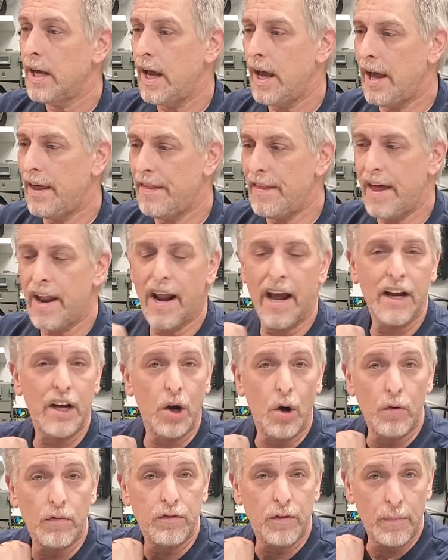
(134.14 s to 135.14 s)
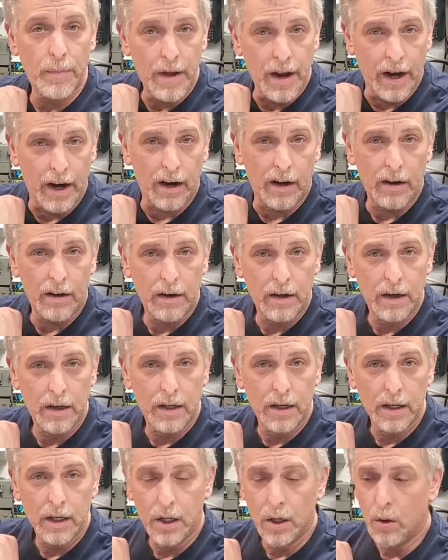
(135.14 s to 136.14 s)
and then I go from there.
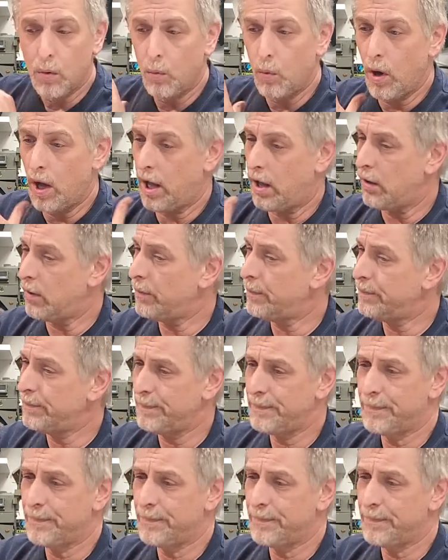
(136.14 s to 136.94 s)
Well,